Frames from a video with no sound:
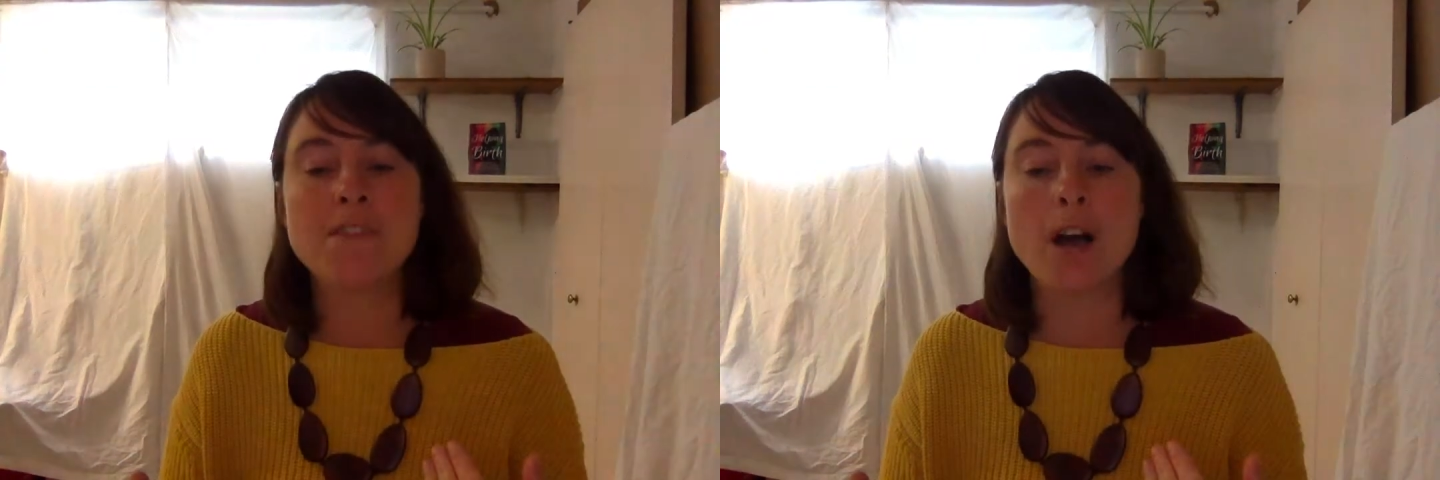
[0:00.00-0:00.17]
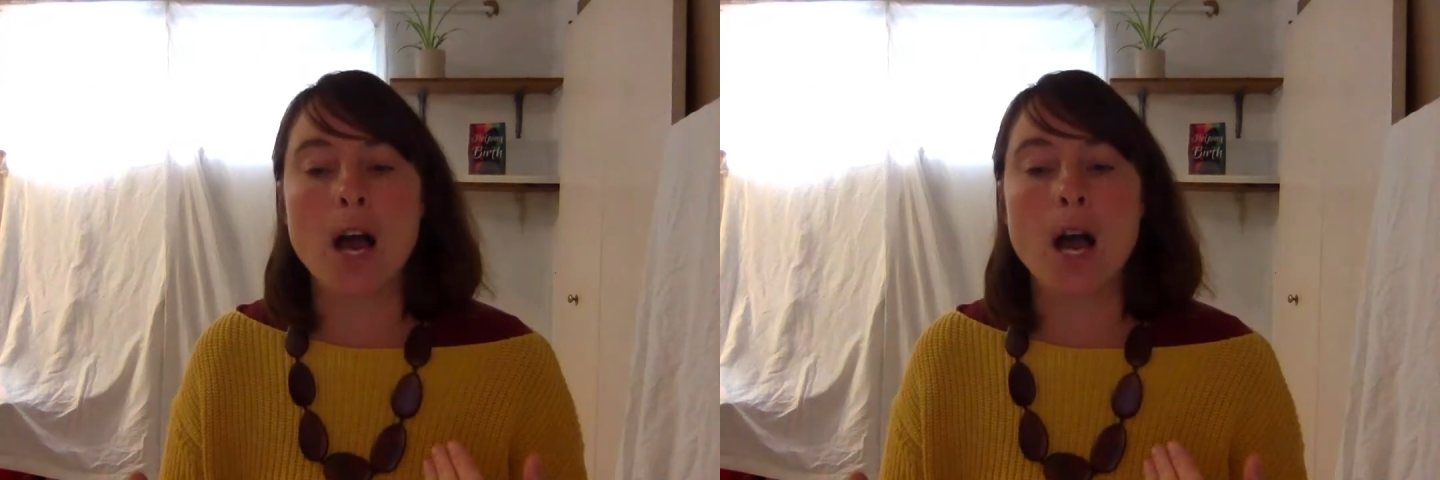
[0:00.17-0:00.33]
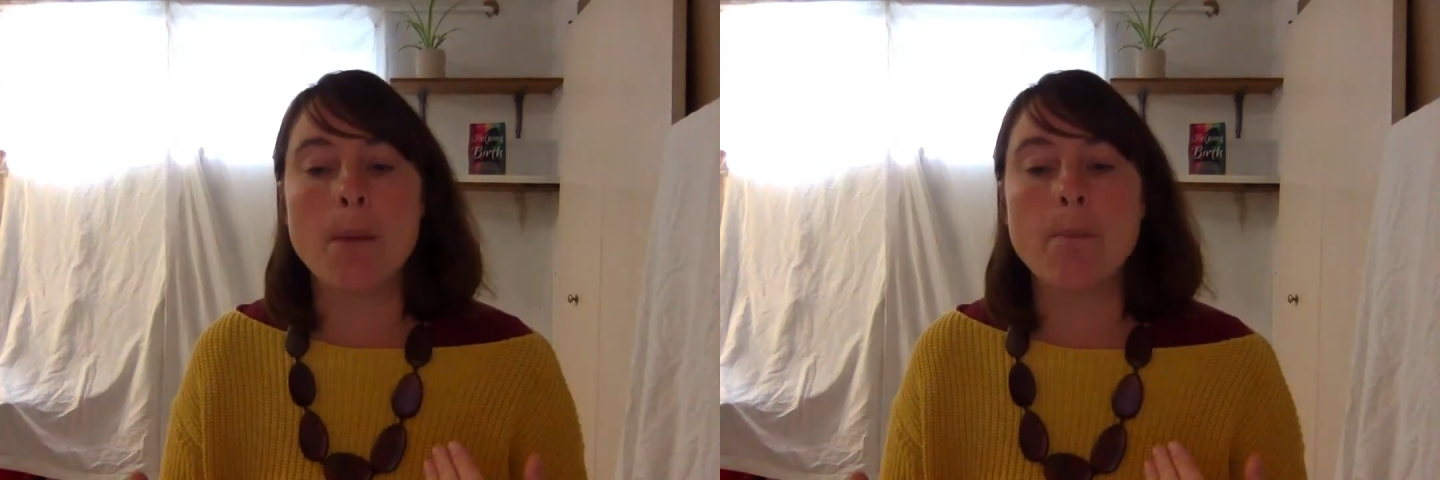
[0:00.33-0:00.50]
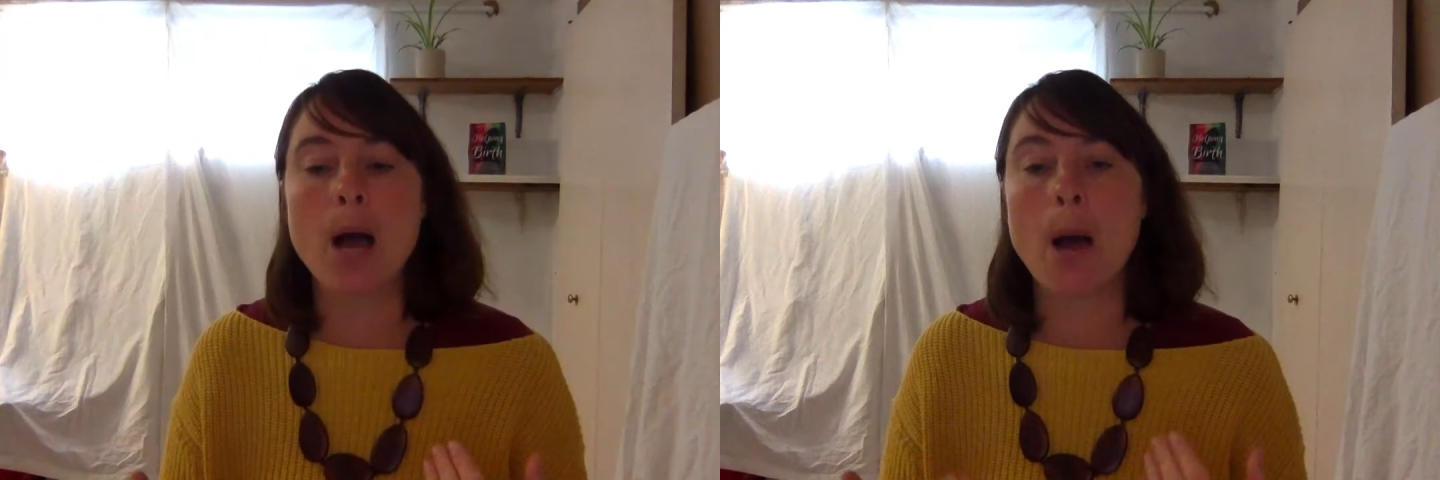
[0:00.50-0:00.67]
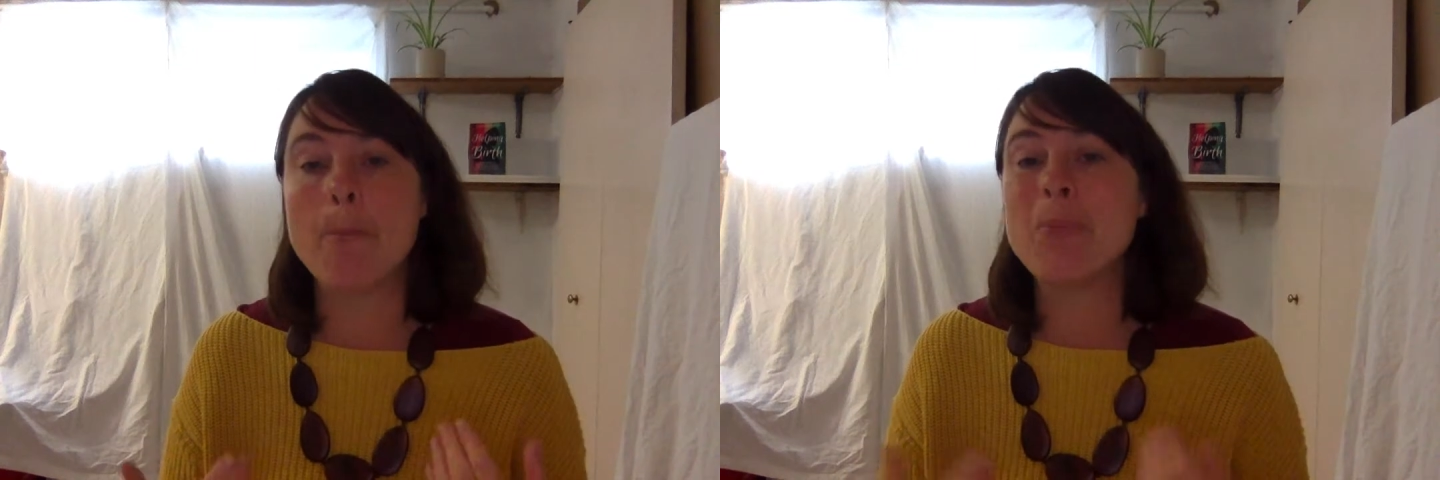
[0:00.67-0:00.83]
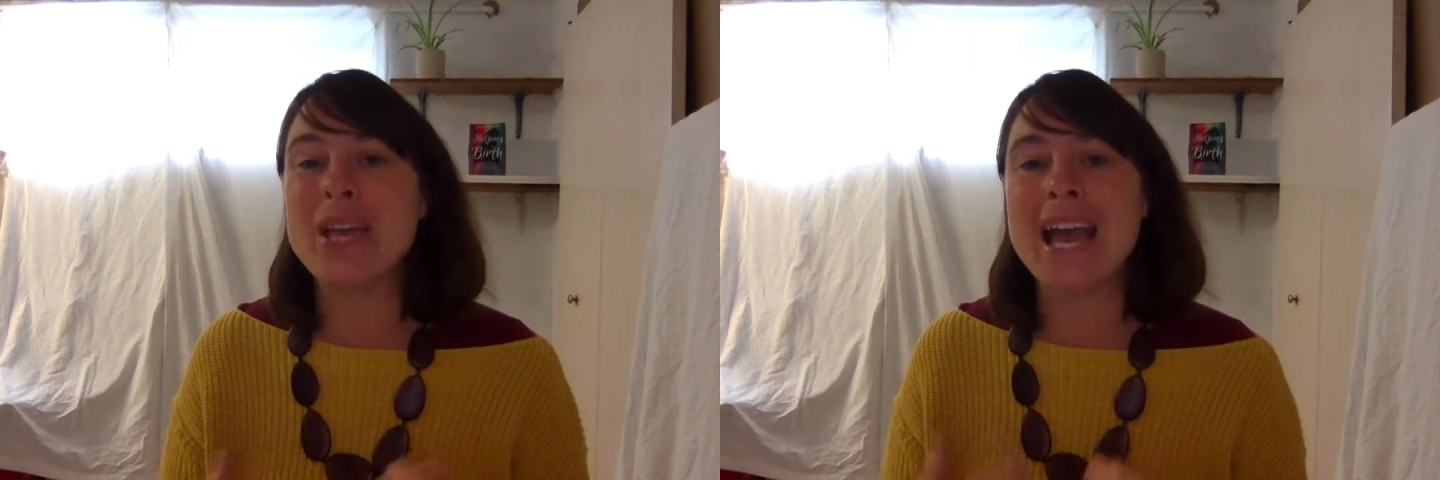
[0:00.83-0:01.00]

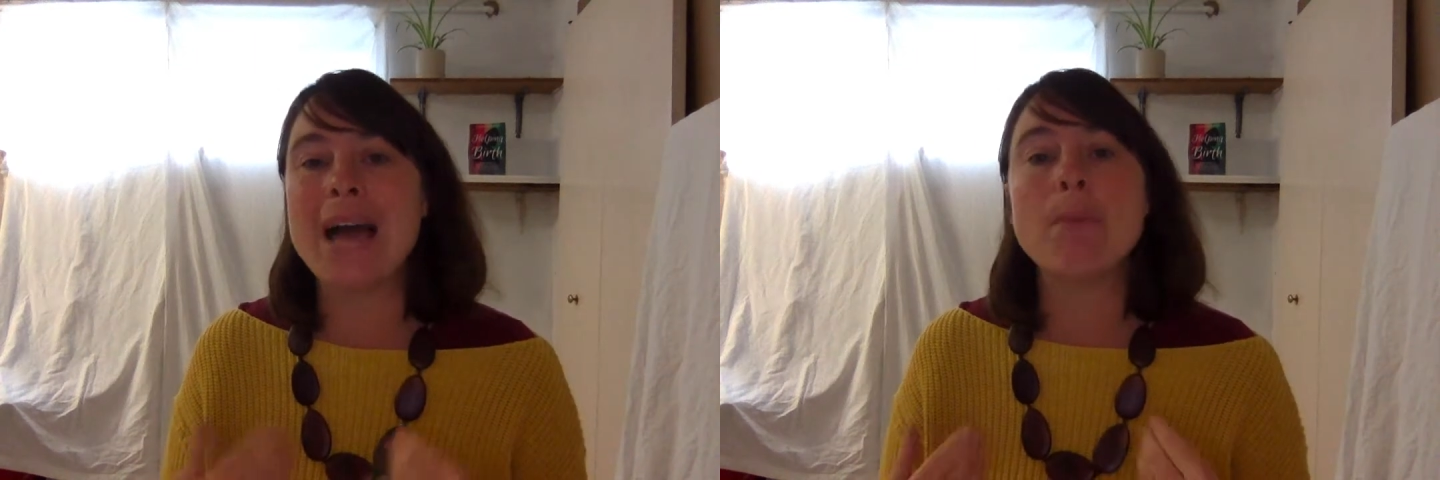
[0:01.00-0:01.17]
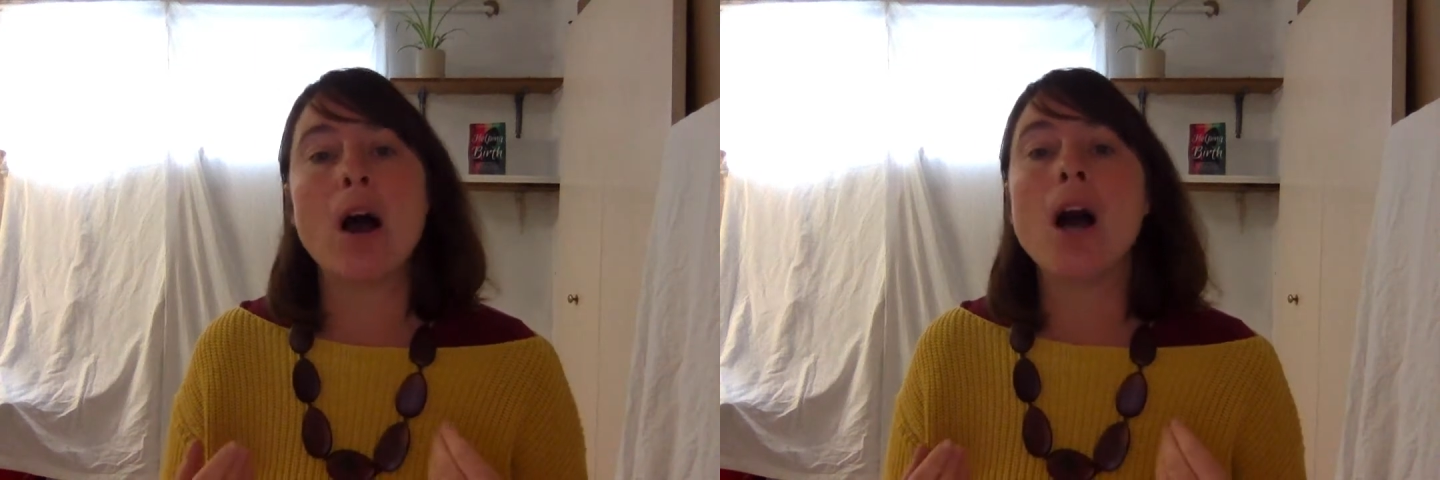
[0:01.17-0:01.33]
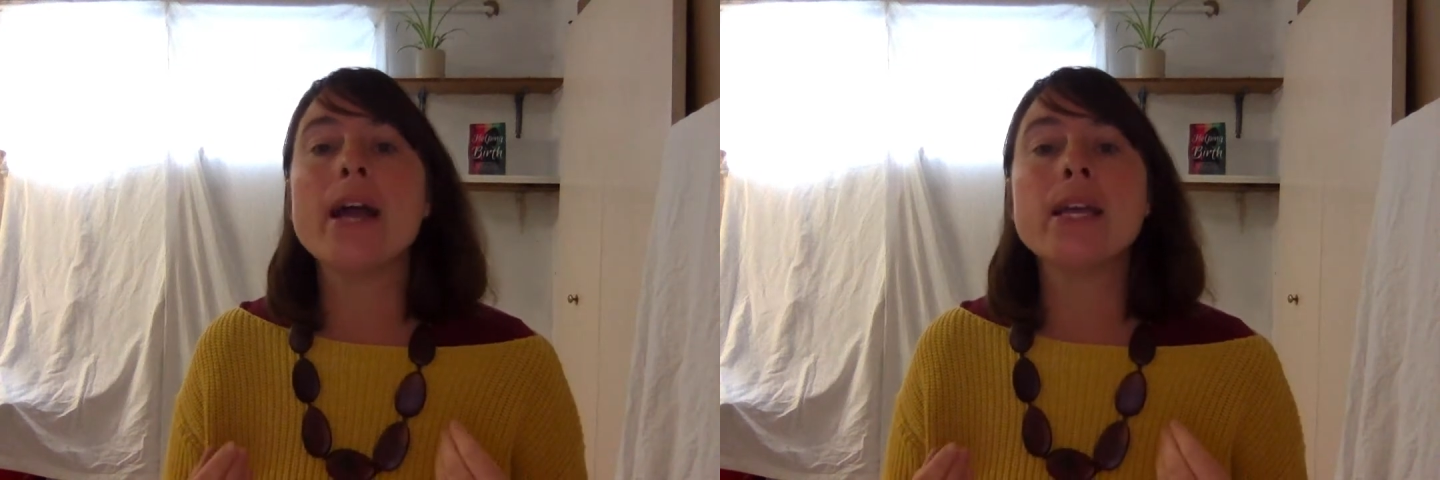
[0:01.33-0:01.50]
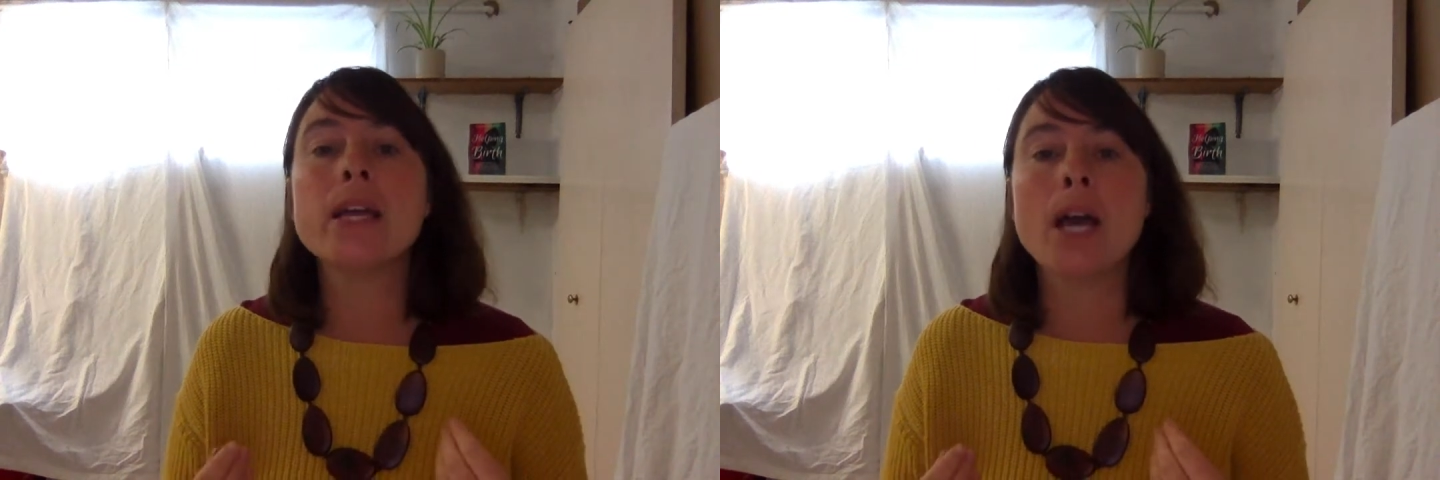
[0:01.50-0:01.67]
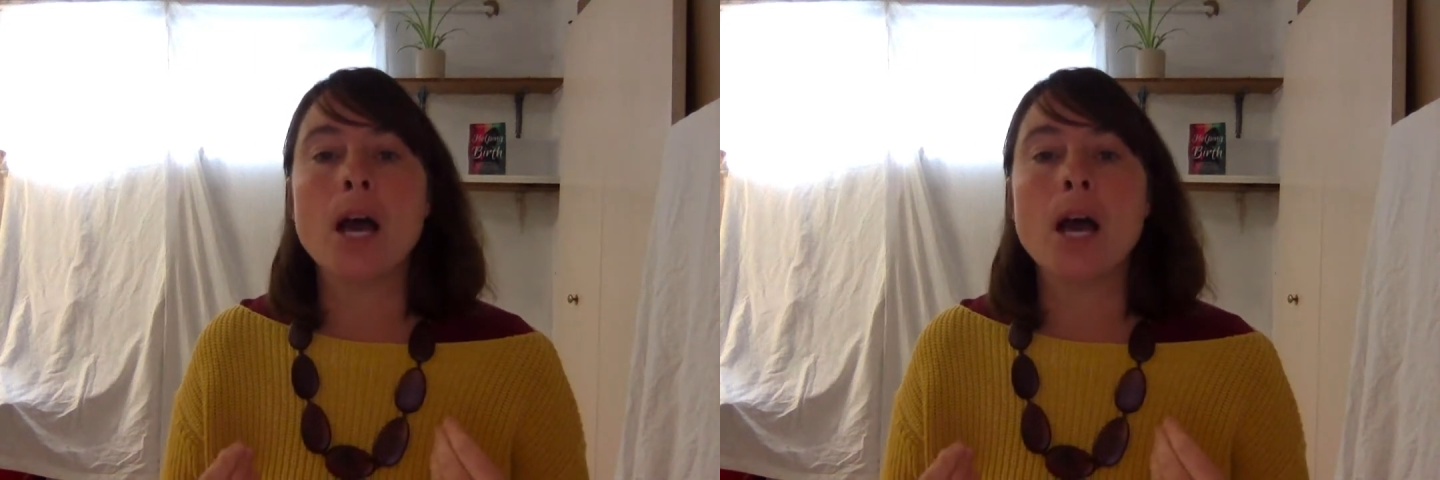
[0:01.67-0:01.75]
a BMI,